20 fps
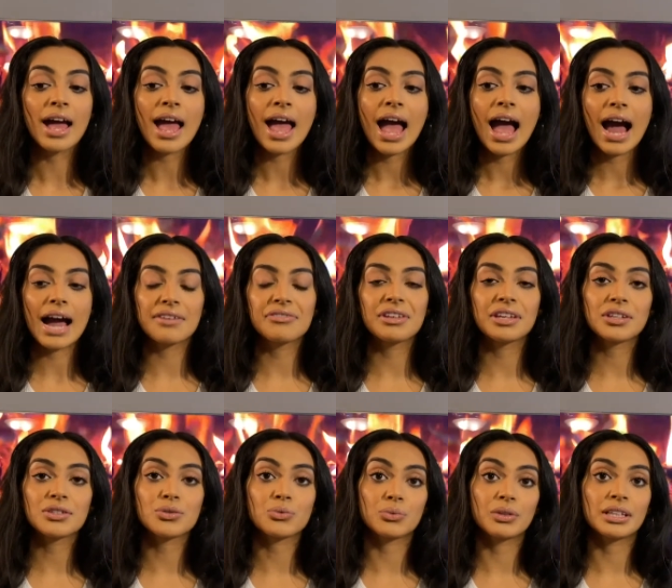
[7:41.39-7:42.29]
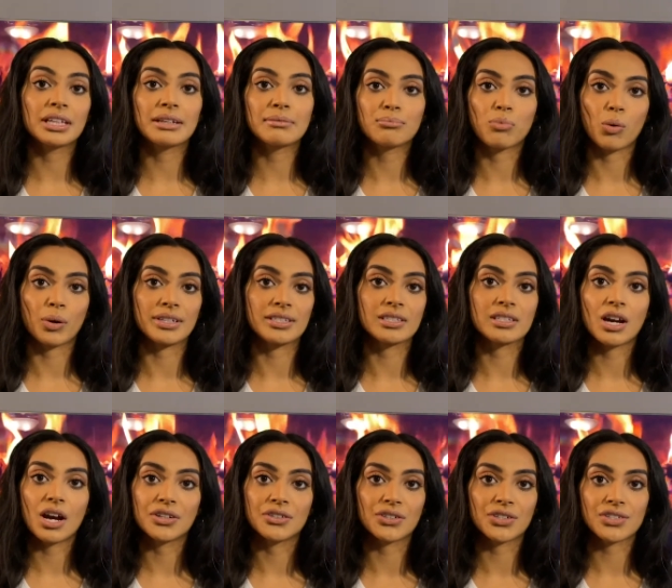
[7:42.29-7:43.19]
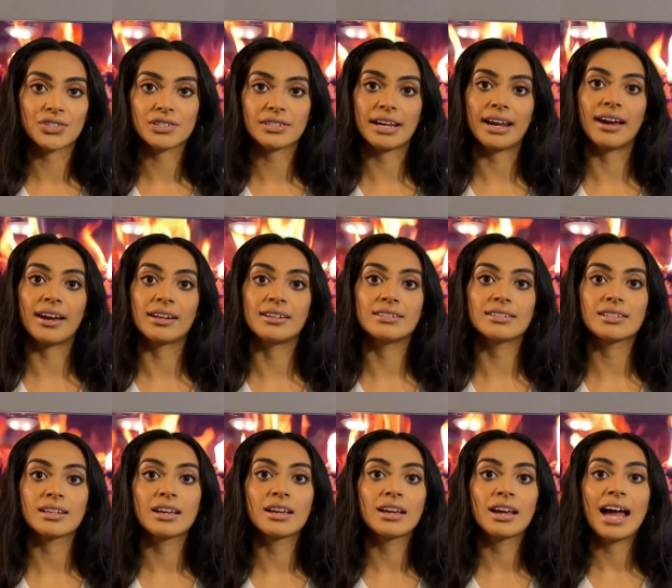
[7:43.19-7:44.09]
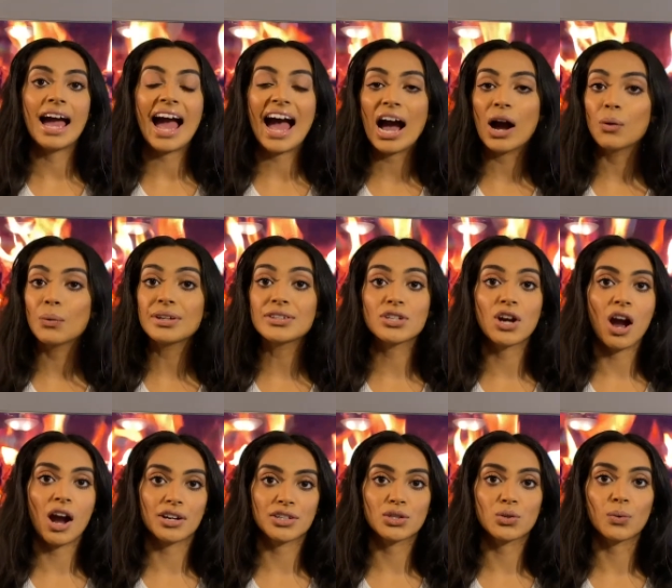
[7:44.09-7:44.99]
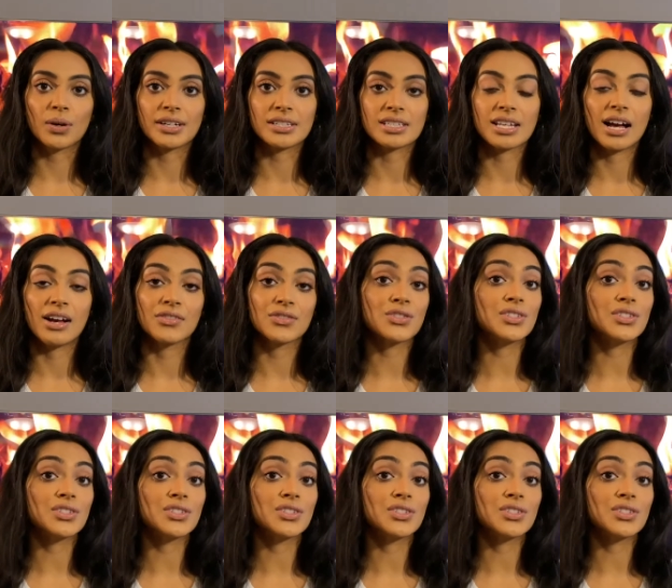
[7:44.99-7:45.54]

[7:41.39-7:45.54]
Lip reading: I think it's really important to understand how we talk to ourselves.